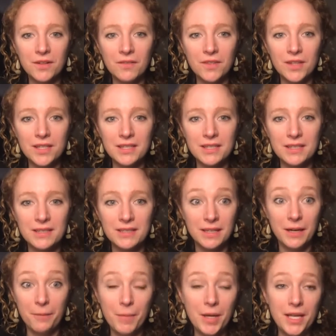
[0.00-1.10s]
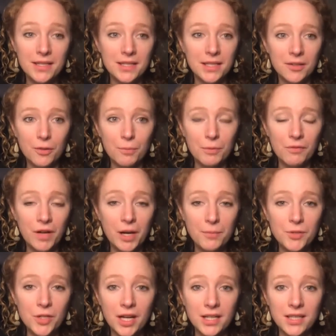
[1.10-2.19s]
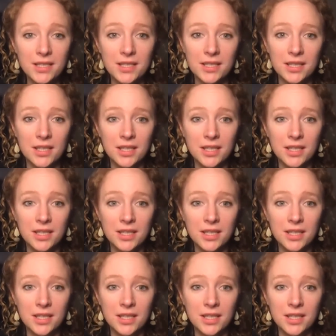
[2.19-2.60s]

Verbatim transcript: of this amazing group of objects?